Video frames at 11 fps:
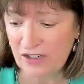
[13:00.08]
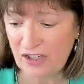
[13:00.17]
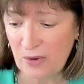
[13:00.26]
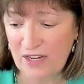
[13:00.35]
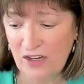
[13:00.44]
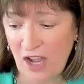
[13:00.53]
leader.
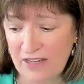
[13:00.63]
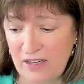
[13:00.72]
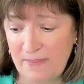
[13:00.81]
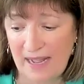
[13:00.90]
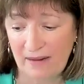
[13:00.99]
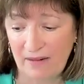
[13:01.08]
So I talked
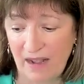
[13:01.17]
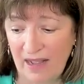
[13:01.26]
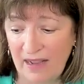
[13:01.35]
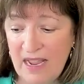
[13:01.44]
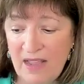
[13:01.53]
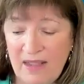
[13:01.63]
about
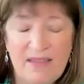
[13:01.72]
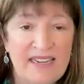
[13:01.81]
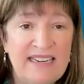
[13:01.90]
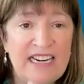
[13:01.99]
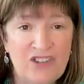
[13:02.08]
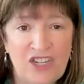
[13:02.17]
the
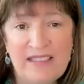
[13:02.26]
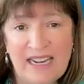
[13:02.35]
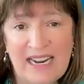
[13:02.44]
teaching